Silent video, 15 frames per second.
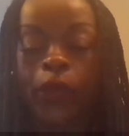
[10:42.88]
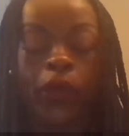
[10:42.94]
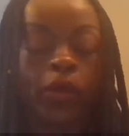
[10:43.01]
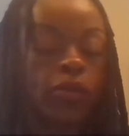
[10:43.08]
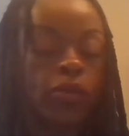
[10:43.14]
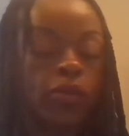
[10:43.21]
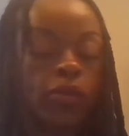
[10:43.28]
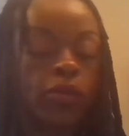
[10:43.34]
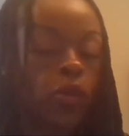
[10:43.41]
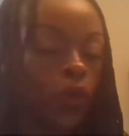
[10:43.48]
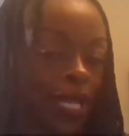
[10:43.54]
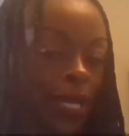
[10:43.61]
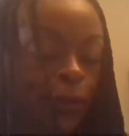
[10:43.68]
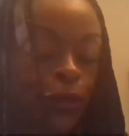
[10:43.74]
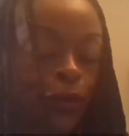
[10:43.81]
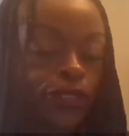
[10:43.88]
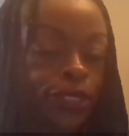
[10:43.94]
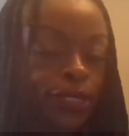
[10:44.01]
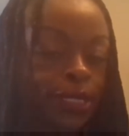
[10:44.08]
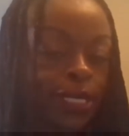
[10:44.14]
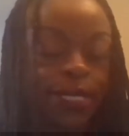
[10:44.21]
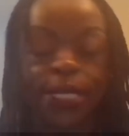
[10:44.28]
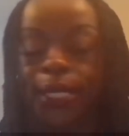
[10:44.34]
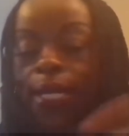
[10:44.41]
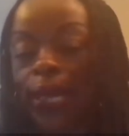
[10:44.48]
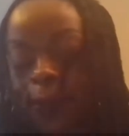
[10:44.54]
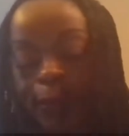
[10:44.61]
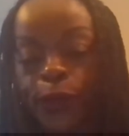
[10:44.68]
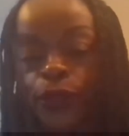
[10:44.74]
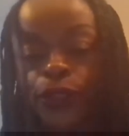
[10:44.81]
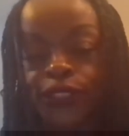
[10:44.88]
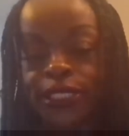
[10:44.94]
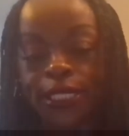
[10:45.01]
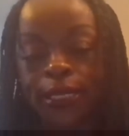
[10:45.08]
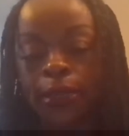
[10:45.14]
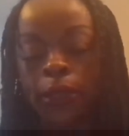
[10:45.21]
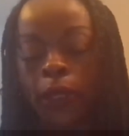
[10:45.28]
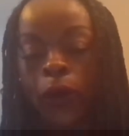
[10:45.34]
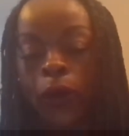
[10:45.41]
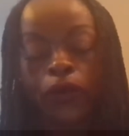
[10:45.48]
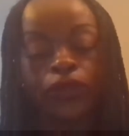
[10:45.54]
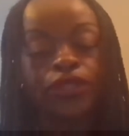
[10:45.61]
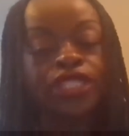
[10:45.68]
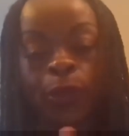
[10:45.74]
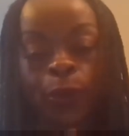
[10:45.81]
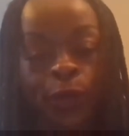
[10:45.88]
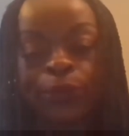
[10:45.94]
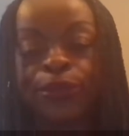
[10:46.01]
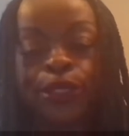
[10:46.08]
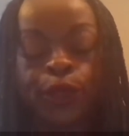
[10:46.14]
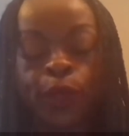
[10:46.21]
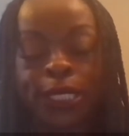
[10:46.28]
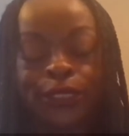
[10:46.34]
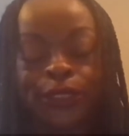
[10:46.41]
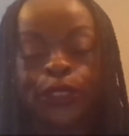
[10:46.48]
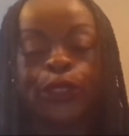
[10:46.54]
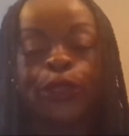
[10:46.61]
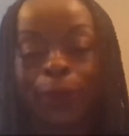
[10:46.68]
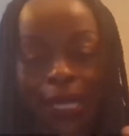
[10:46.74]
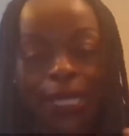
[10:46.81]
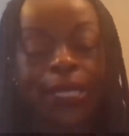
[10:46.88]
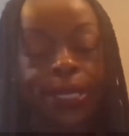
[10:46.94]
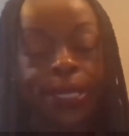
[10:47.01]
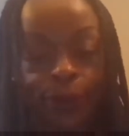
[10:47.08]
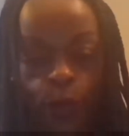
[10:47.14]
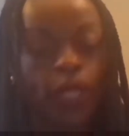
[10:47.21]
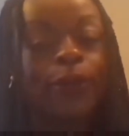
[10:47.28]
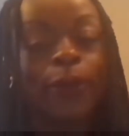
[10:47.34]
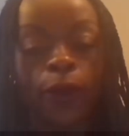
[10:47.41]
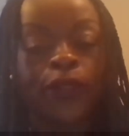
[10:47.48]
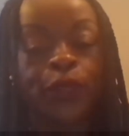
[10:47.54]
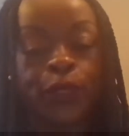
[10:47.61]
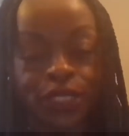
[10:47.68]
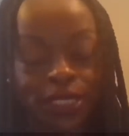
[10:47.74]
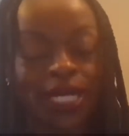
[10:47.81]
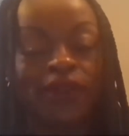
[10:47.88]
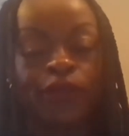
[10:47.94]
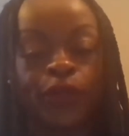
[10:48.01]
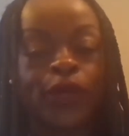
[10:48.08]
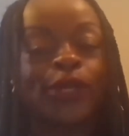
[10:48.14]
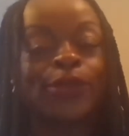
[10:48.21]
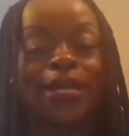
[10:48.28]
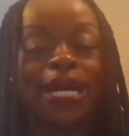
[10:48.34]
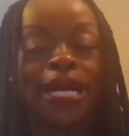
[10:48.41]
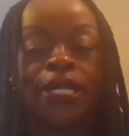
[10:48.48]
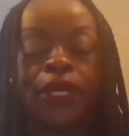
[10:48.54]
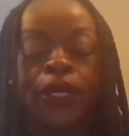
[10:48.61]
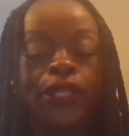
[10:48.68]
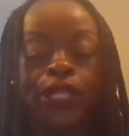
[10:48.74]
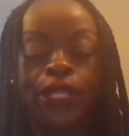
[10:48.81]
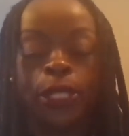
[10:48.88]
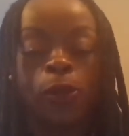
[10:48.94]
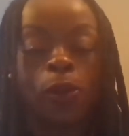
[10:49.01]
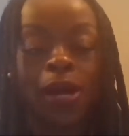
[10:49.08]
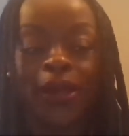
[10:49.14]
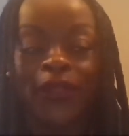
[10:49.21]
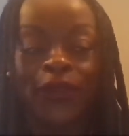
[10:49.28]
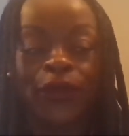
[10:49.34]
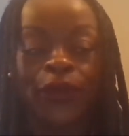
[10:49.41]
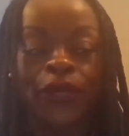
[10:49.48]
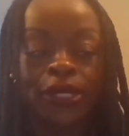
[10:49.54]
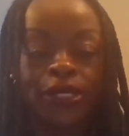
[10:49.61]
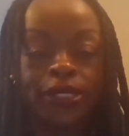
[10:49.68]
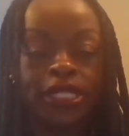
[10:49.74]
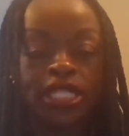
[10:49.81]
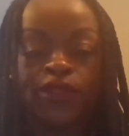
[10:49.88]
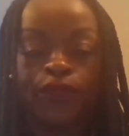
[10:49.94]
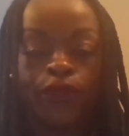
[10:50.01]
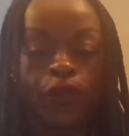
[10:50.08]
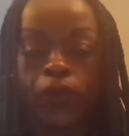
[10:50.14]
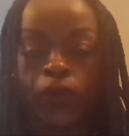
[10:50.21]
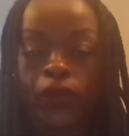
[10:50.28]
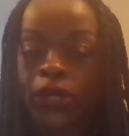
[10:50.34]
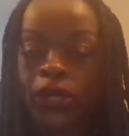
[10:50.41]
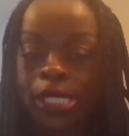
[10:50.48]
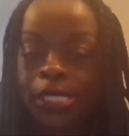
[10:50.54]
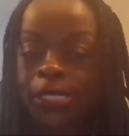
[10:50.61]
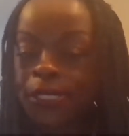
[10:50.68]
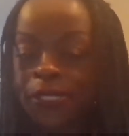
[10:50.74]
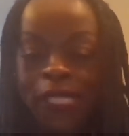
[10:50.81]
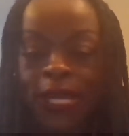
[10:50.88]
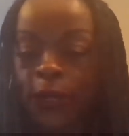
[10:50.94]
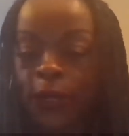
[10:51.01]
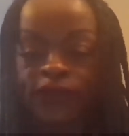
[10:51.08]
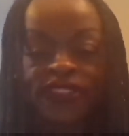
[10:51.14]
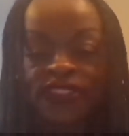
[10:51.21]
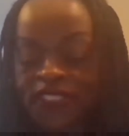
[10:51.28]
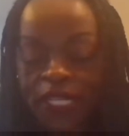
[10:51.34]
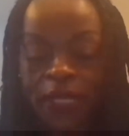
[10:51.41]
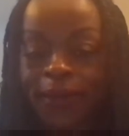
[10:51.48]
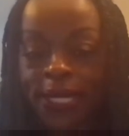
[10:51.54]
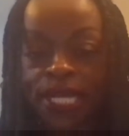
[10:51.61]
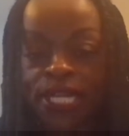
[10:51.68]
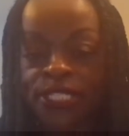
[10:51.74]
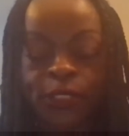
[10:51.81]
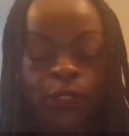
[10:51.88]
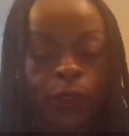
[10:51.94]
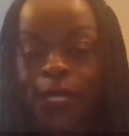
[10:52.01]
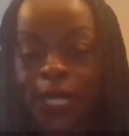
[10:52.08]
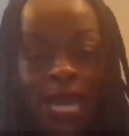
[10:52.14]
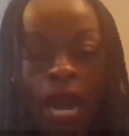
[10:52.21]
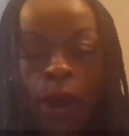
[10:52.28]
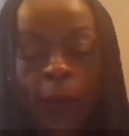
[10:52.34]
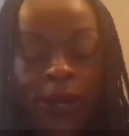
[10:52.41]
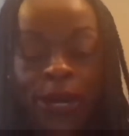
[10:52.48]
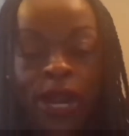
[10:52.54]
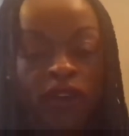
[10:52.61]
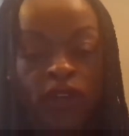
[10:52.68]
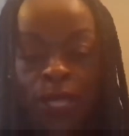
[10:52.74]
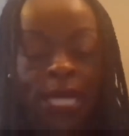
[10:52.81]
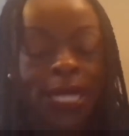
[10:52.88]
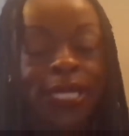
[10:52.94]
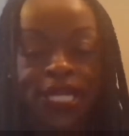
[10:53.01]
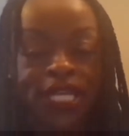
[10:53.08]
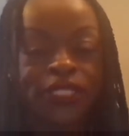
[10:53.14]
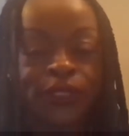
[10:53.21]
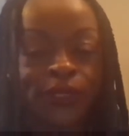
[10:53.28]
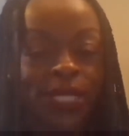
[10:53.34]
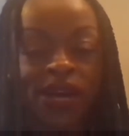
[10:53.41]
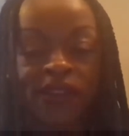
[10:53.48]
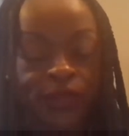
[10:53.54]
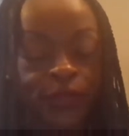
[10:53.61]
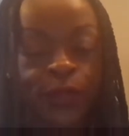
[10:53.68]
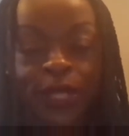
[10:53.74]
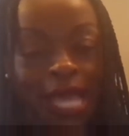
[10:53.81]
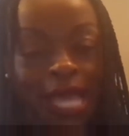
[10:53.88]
you're a morning person, a night person, or somewhere between. So you make an appointment with yourself, whereby, whether it's for 10 or 15 minutes or an hour, however long it is you have on